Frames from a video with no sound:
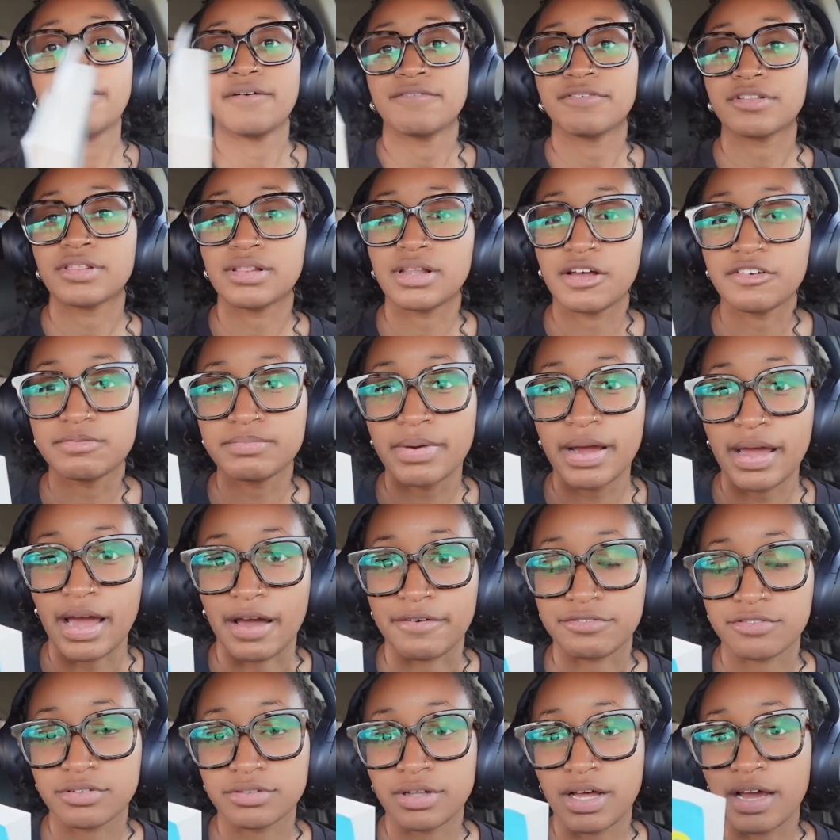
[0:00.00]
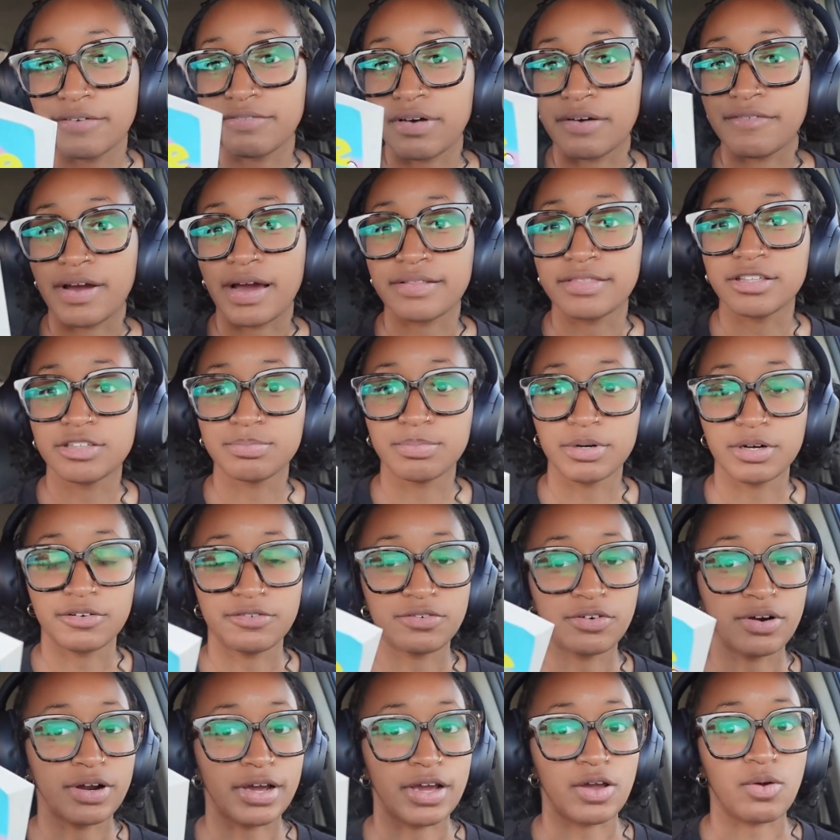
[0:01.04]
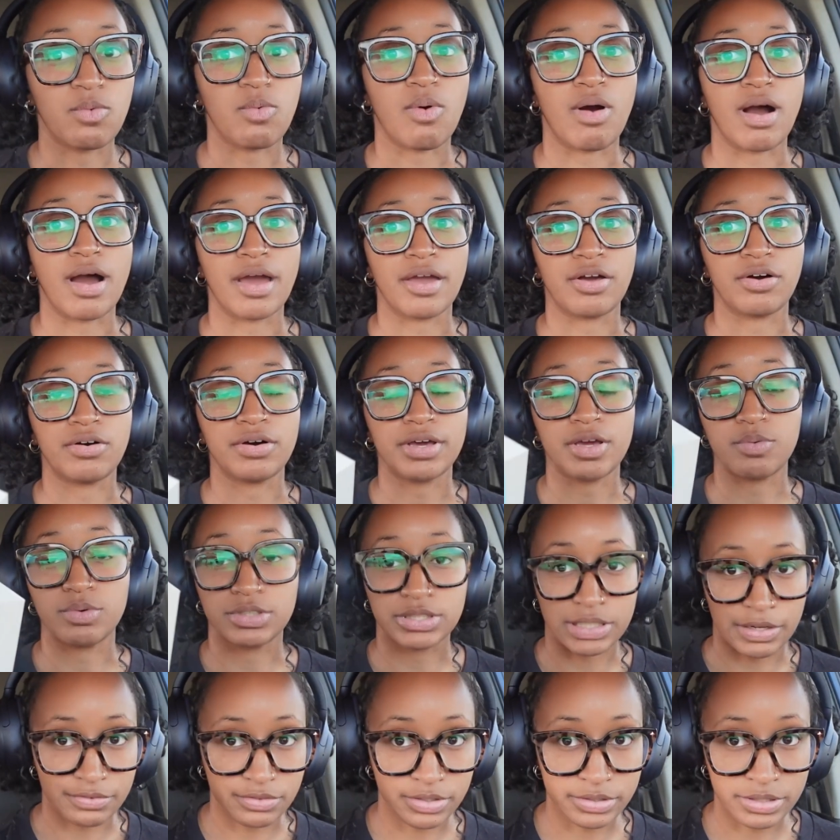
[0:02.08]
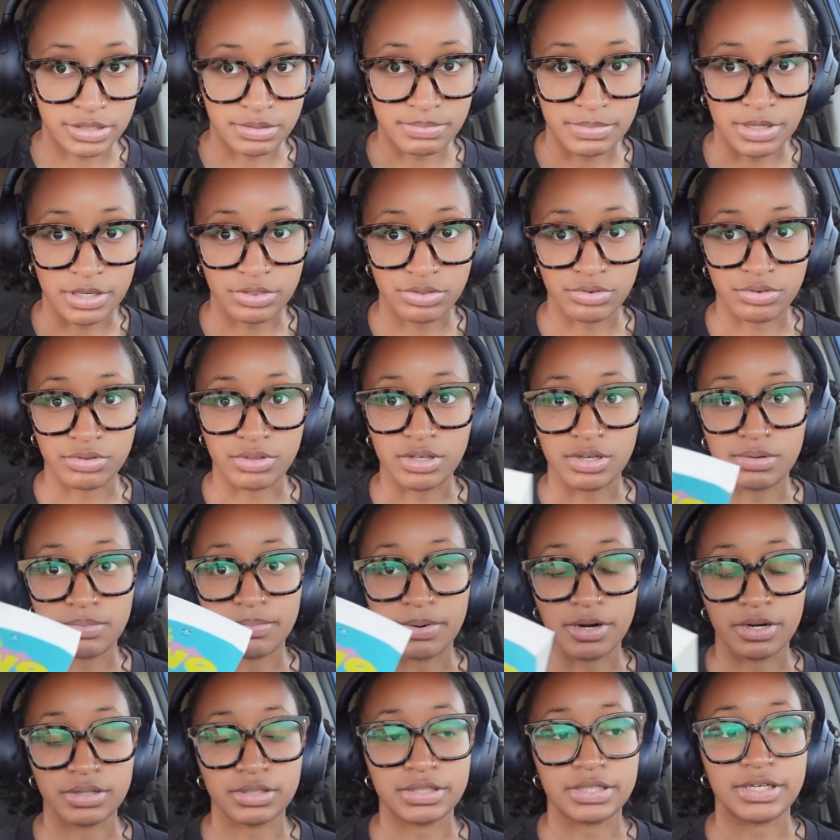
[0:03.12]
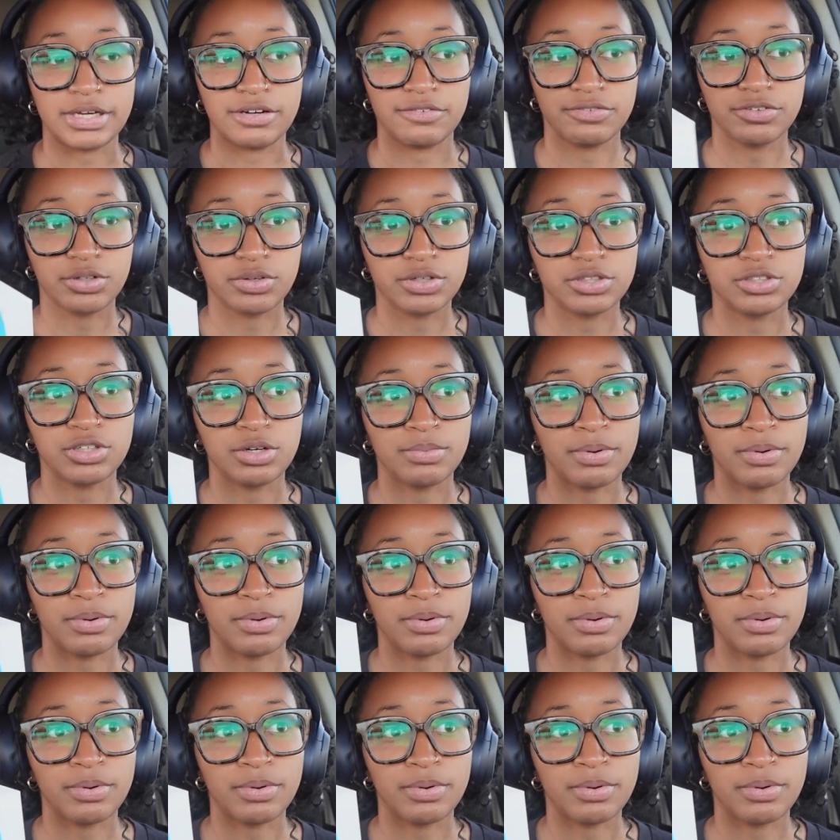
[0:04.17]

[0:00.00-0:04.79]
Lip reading: For the Love of My Afterlife, I've had this book for a while. It was gifted to me through the Berkeley Influencer